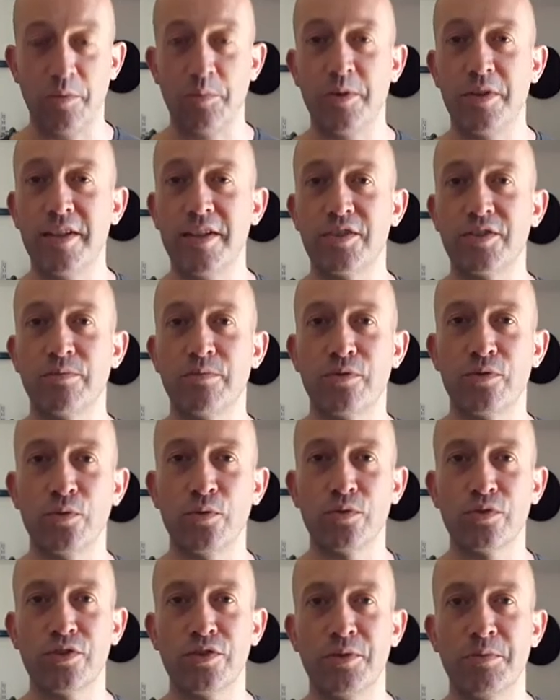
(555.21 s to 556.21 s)
But there's some
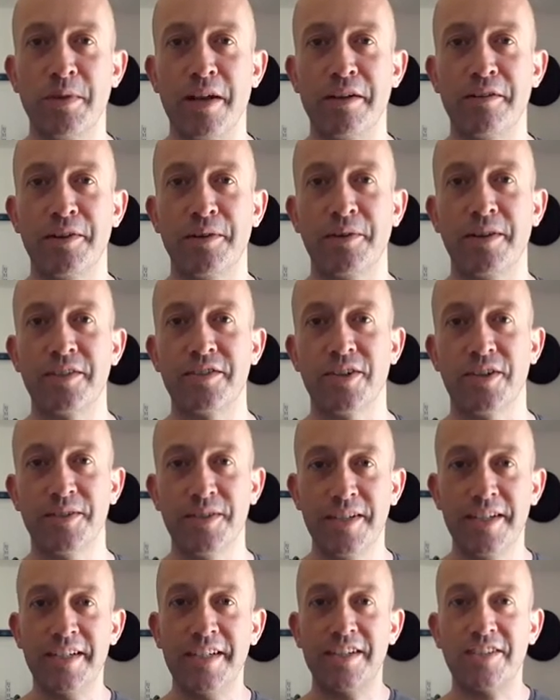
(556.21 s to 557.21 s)
thoughts on the matter anyway. So
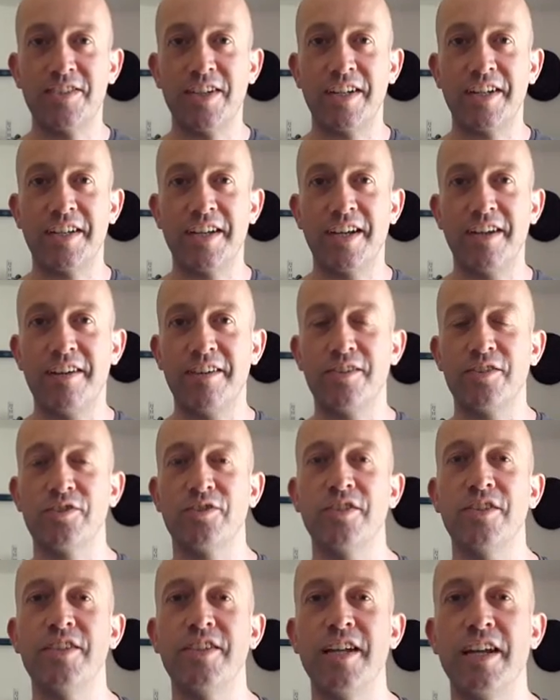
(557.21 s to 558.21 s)
take care, and I'll
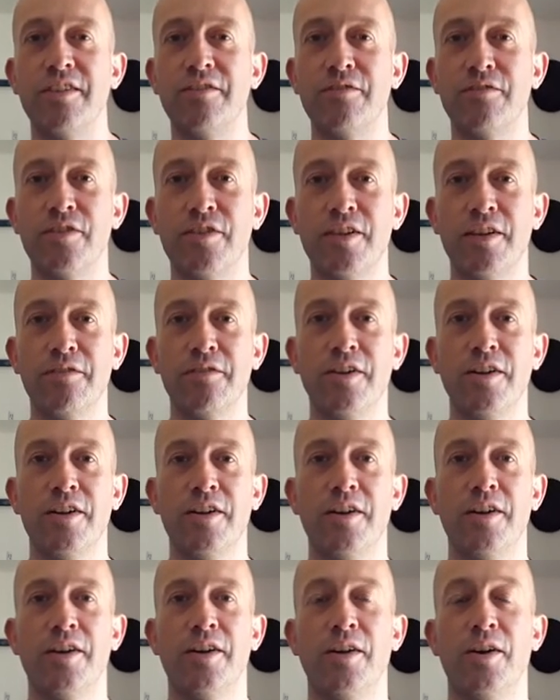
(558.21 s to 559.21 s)
see you again for
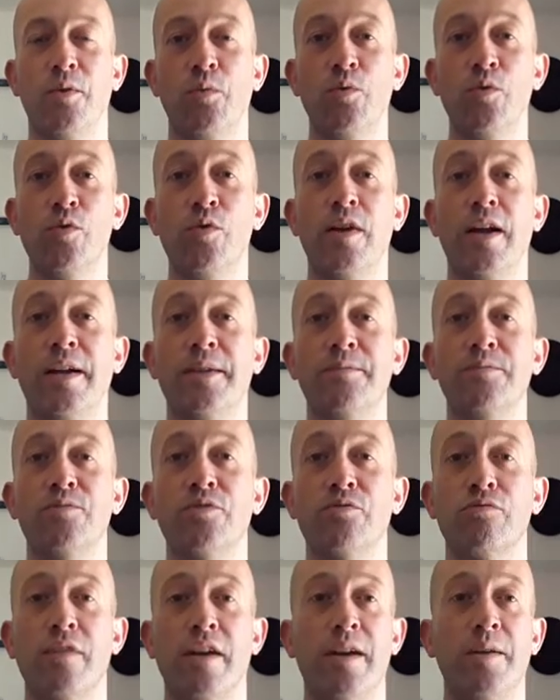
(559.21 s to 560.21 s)
another
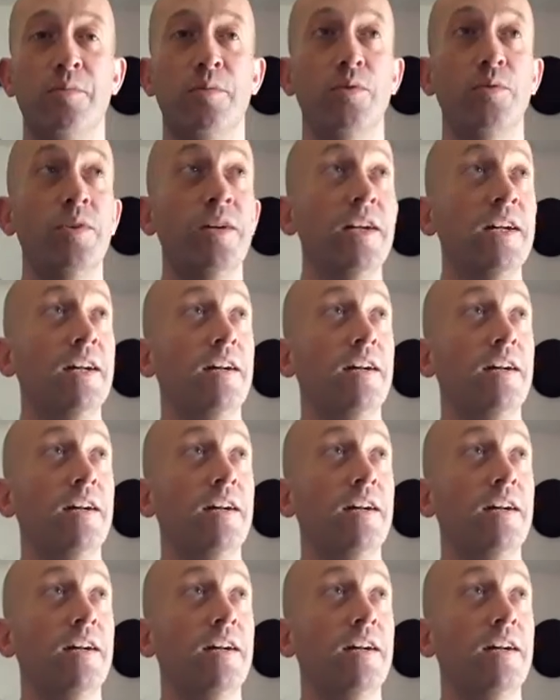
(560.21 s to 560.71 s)
Wargames ramble.